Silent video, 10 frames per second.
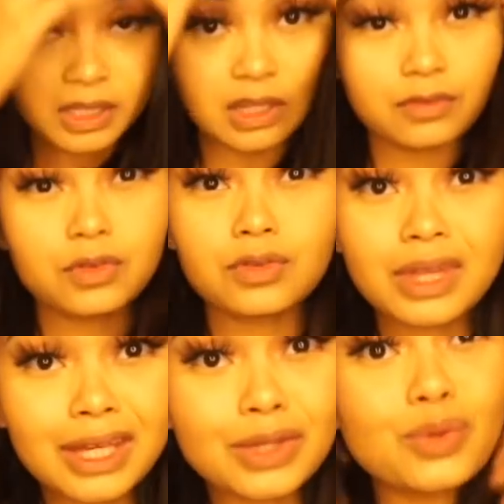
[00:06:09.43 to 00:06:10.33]
if you
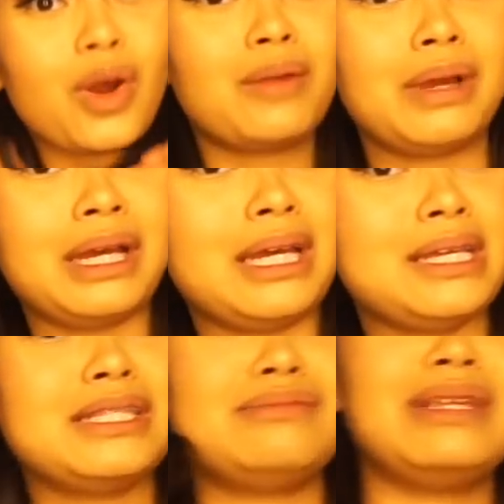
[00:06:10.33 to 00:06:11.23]
think you are my
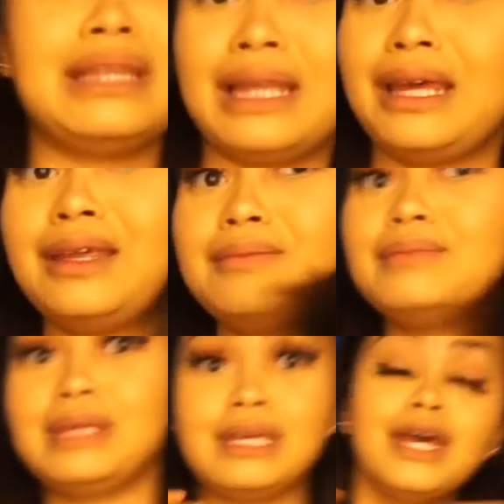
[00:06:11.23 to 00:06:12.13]
husband, let
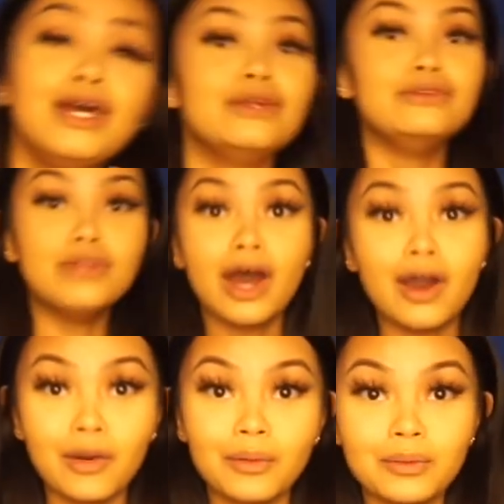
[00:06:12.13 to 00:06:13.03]
me
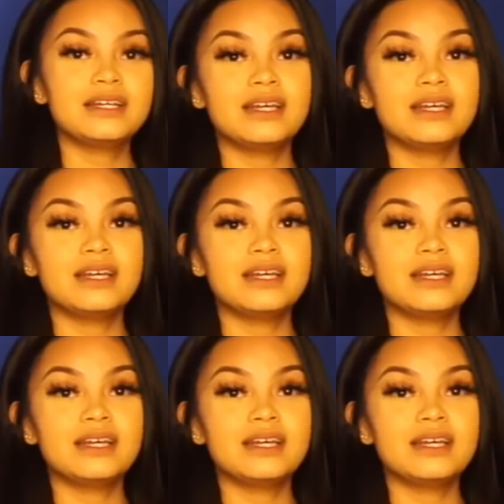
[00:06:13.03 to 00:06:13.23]
know.